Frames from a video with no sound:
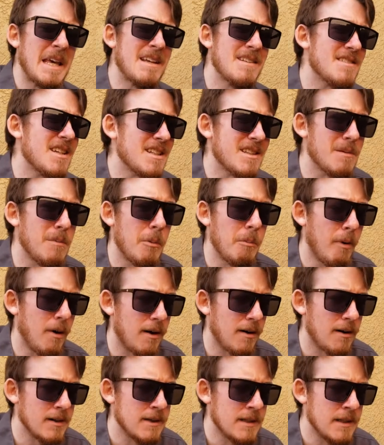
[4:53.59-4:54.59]
take them
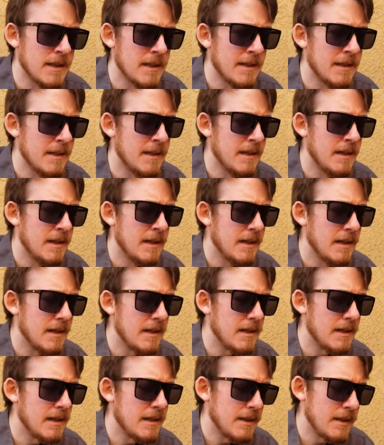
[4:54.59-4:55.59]
apart,
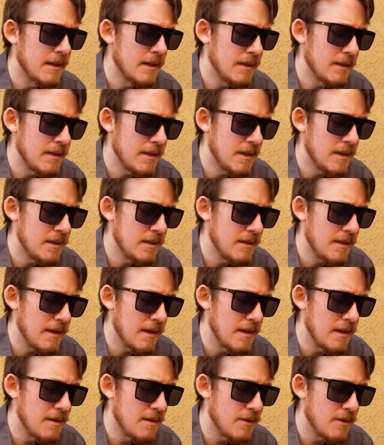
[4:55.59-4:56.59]

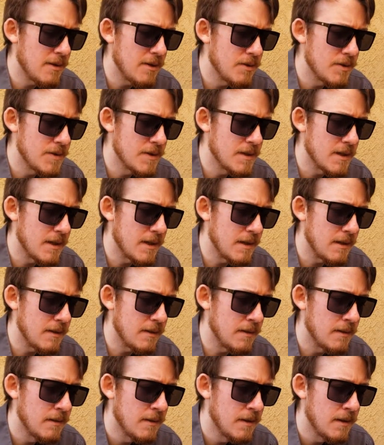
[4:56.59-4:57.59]
and there is
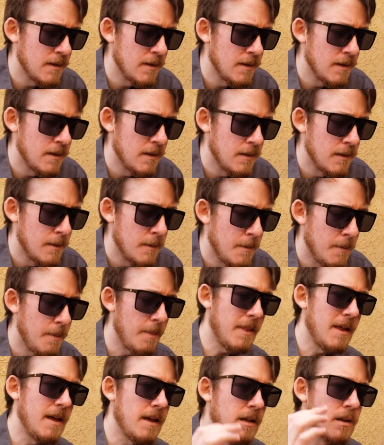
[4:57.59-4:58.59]
a
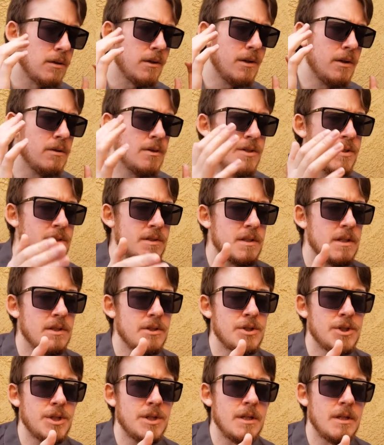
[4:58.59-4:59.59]
a clear
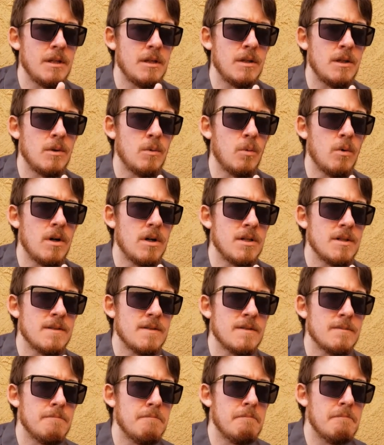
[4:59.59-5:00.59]
distinction in
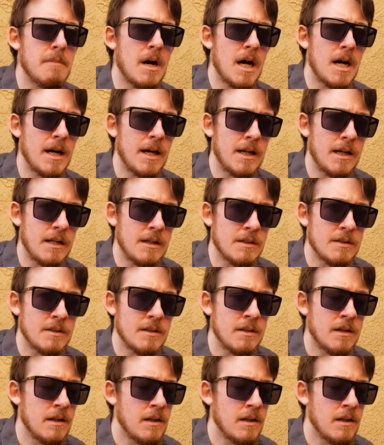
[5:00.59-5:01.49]
one's mind.